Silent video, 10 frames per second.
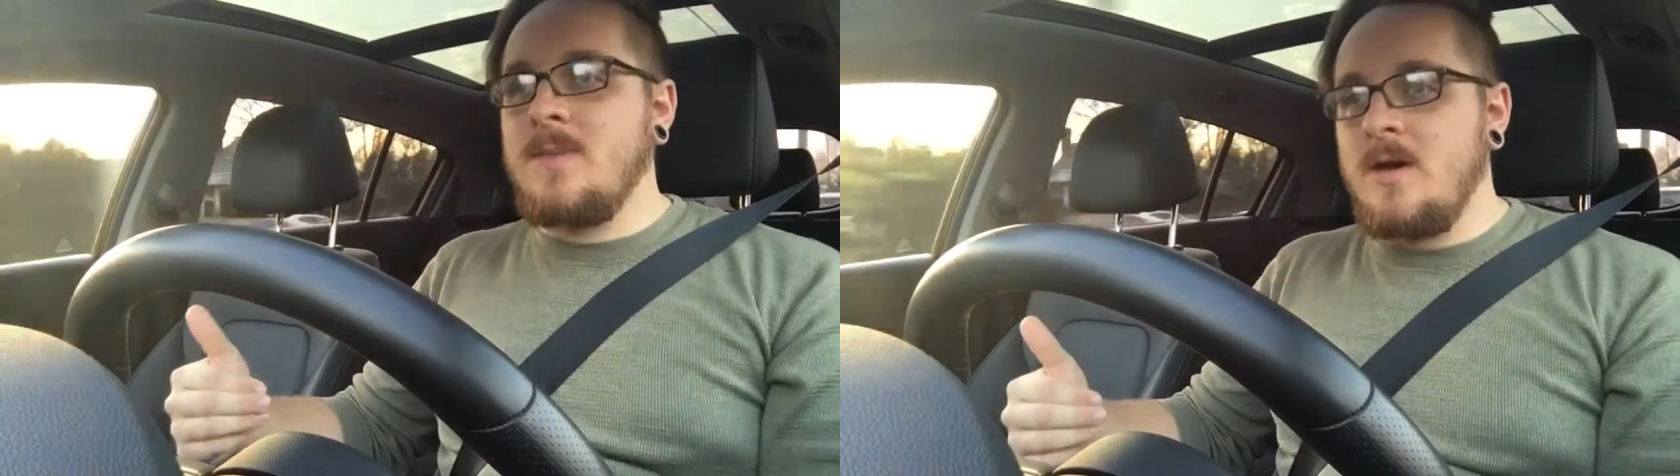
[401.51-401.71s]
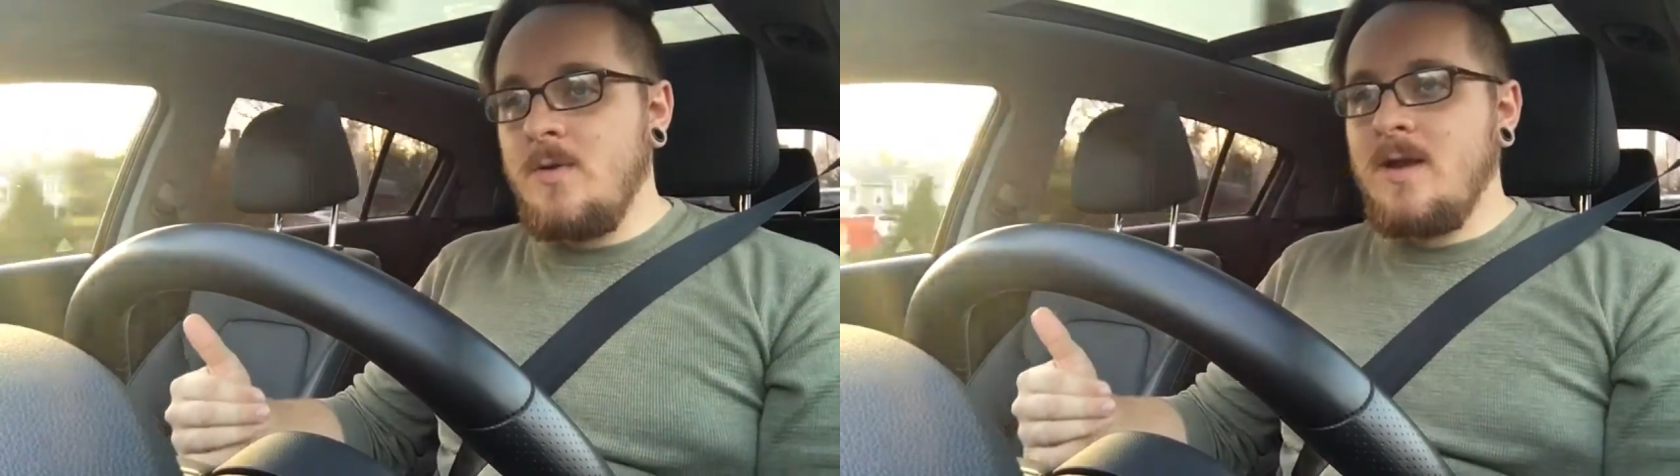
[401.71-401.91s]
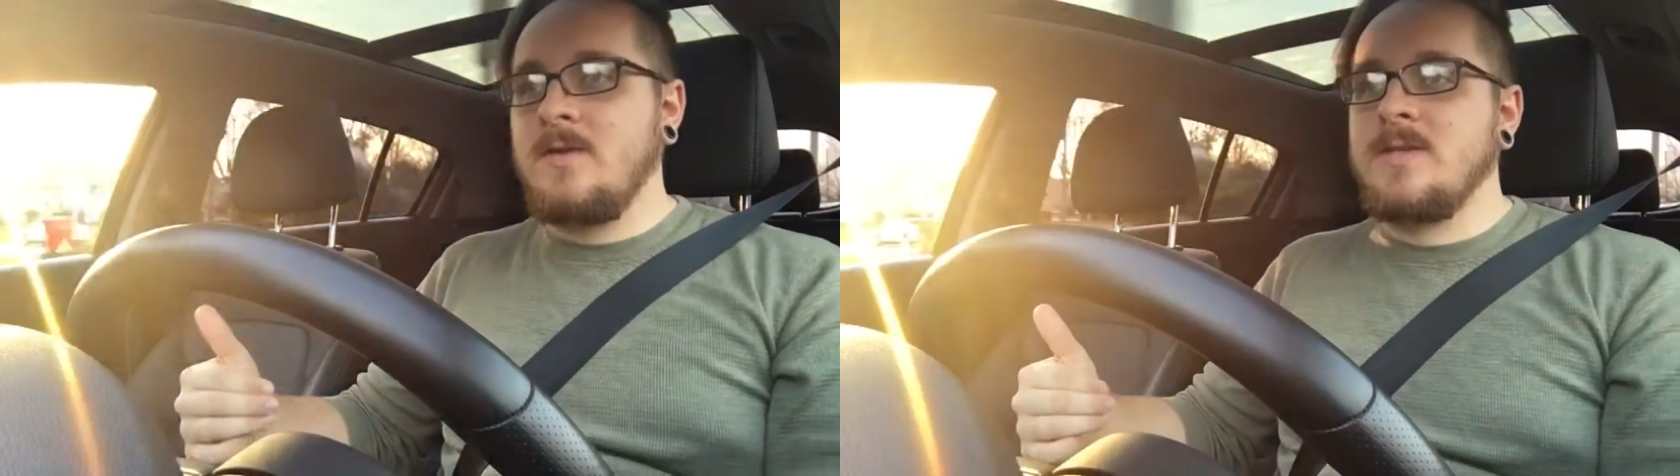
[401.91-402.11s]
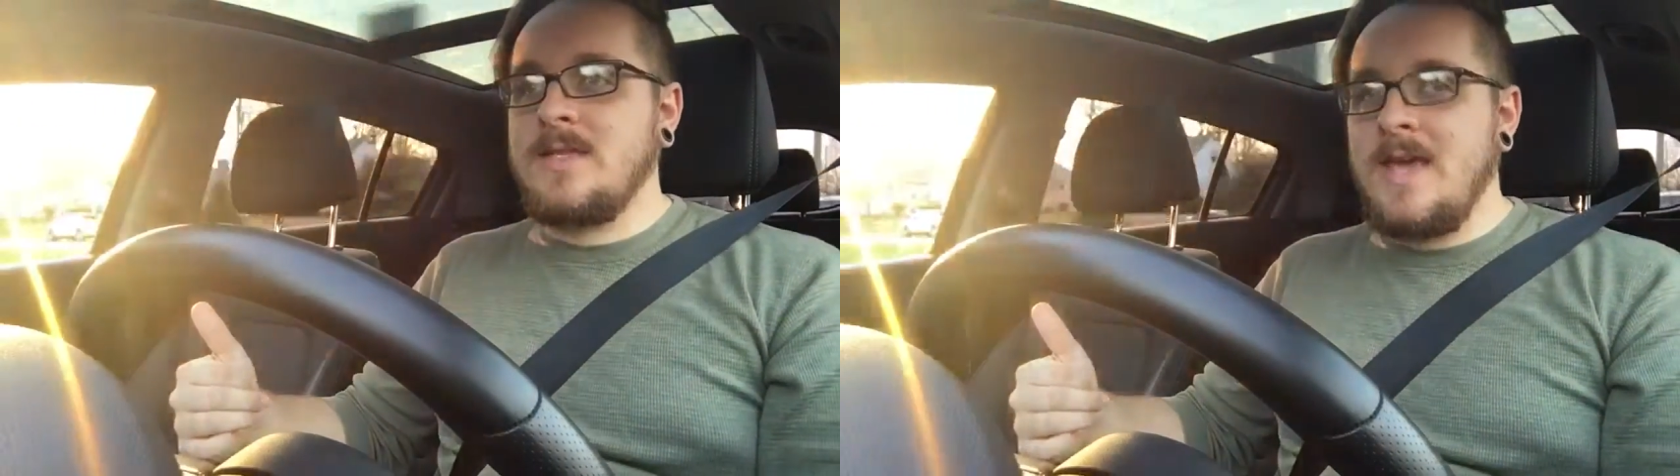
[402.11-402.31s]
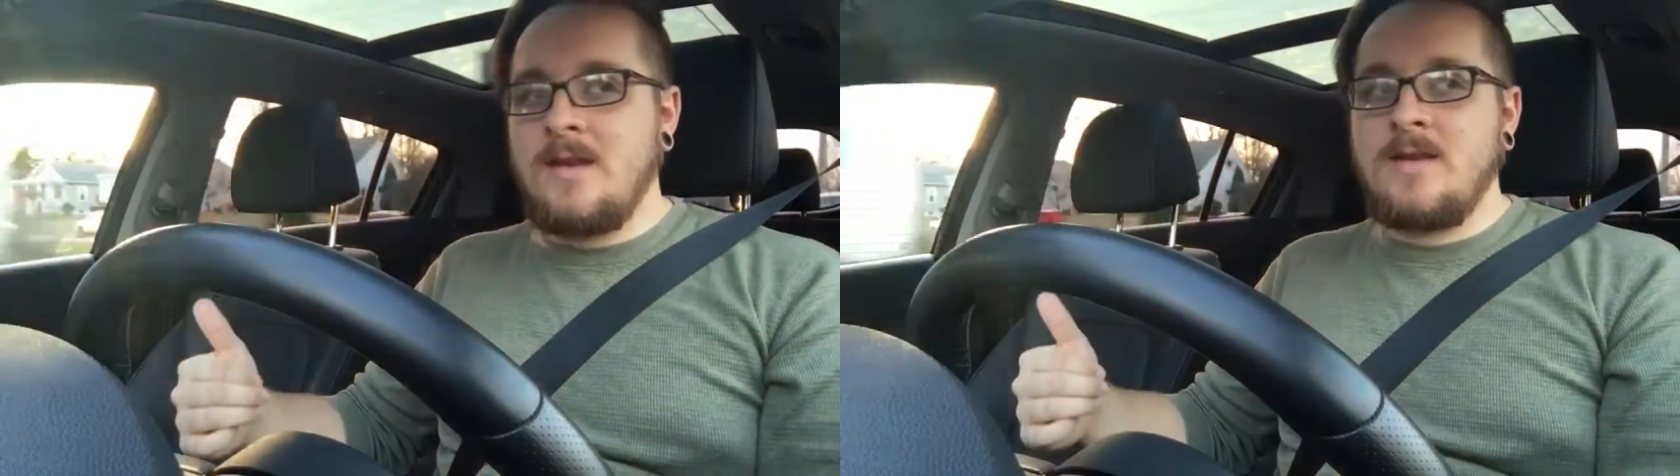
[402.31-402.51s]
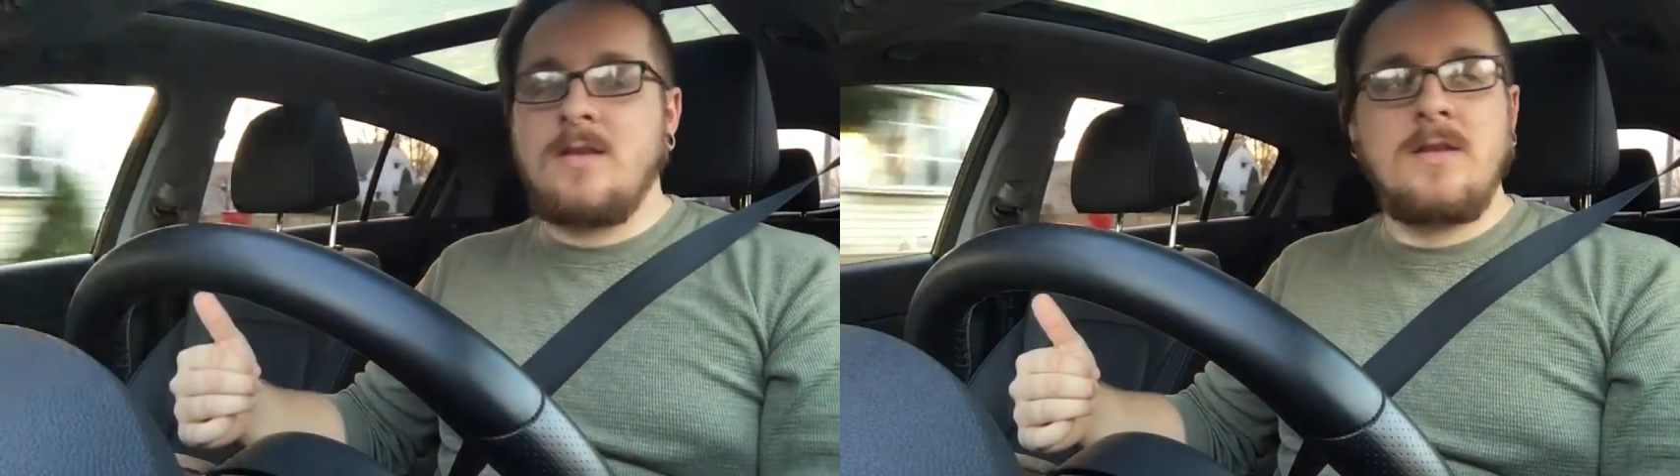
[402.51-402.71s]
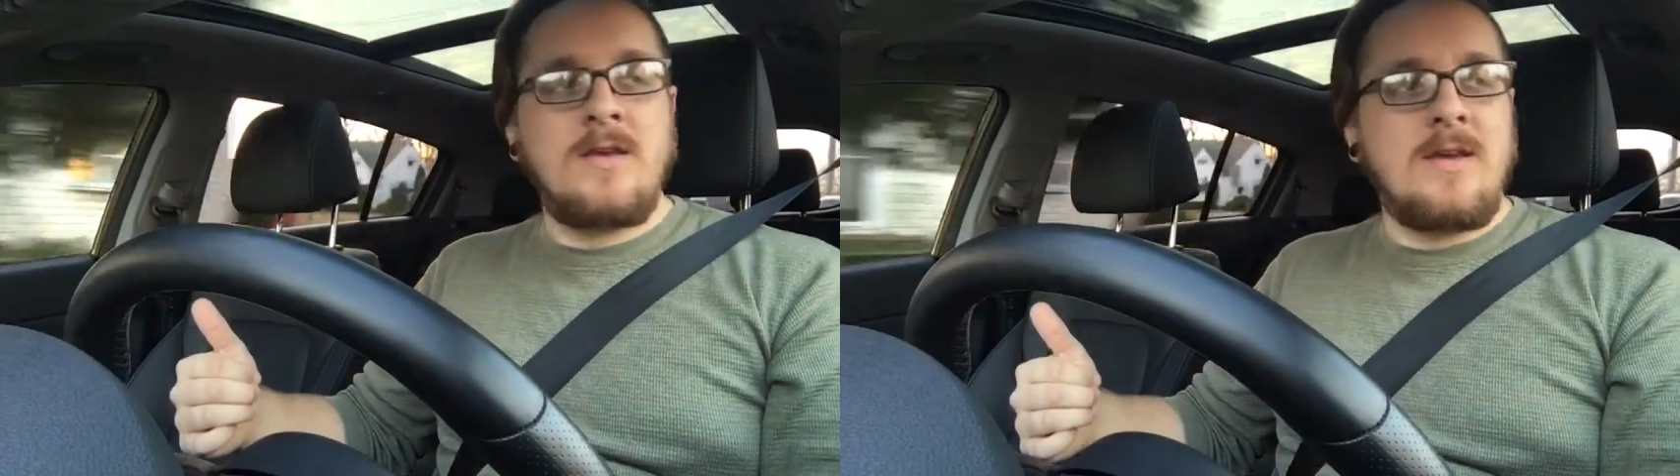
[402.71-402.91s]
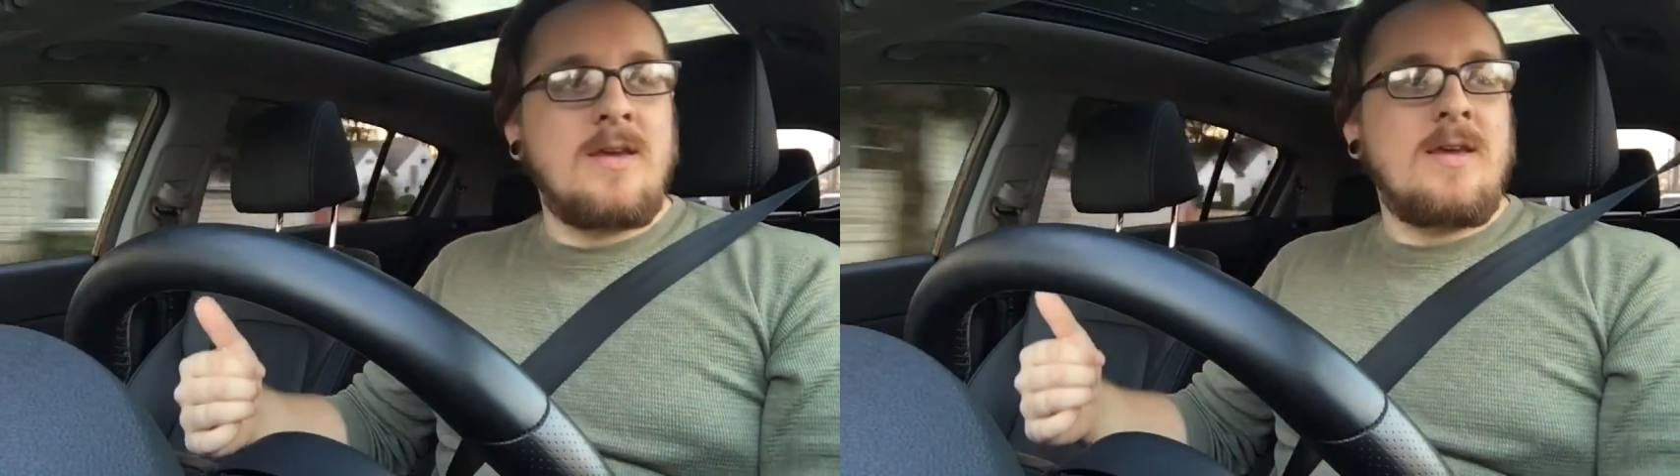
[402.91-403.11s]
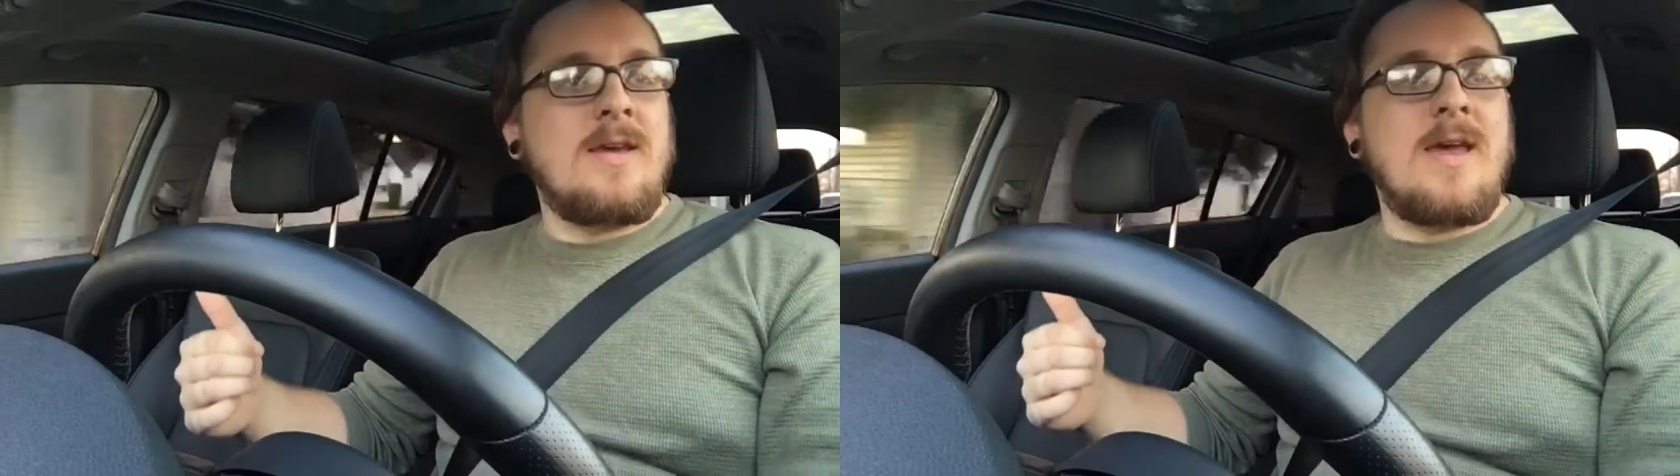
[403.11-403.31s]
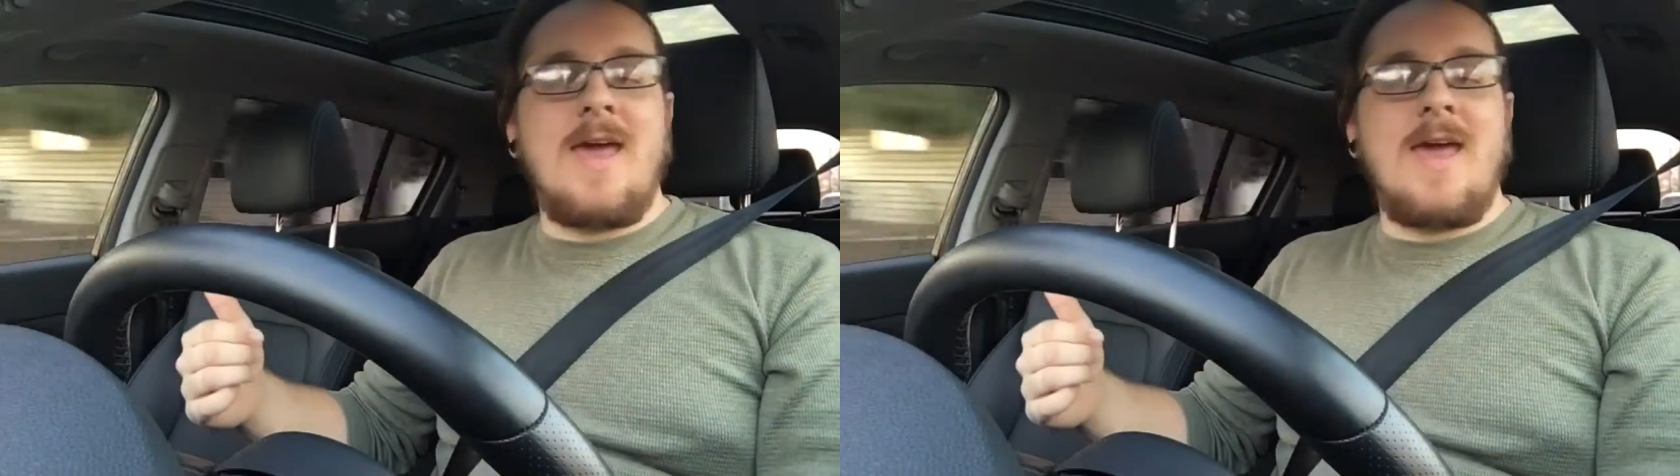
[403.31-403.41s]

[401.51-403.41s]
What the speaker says: about what I was getting,